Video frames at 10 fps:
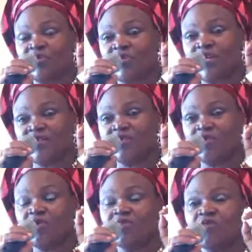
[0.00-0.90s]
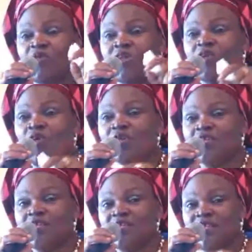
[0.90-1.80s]
important, because when
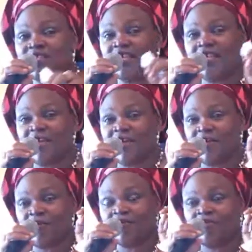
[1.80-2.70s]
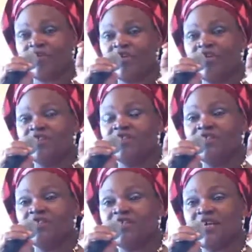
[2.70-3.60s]
all these are taken care of,
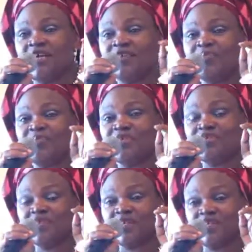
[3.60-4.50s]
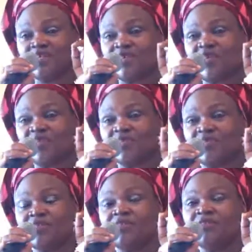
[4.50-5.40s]
desired peace and
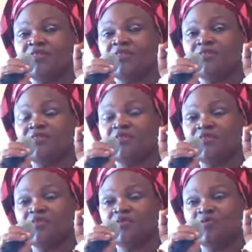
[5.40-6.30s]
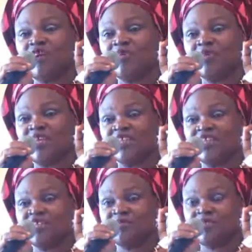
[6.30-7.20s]
security would have been
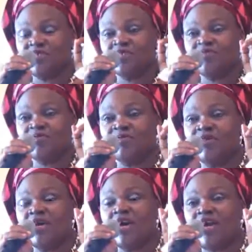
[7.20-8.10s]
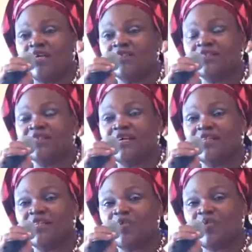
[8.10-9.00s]
achieved. And I
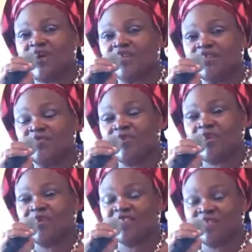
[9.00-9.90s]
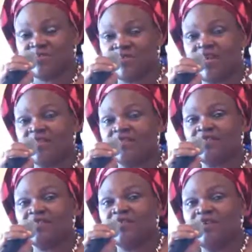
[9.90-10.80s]
think we have achieved that
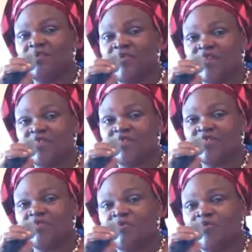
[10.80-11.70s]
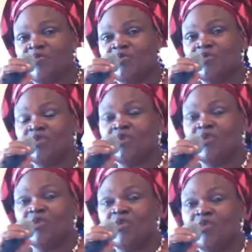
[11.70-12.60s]
by the grace of God.
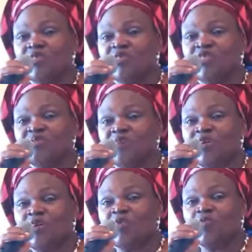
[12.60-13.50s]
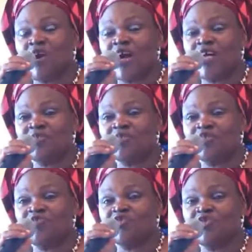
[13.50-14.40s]
Because the Honourable
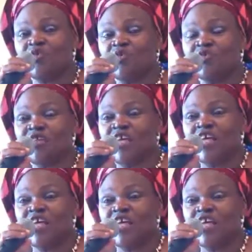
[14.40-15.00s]
administration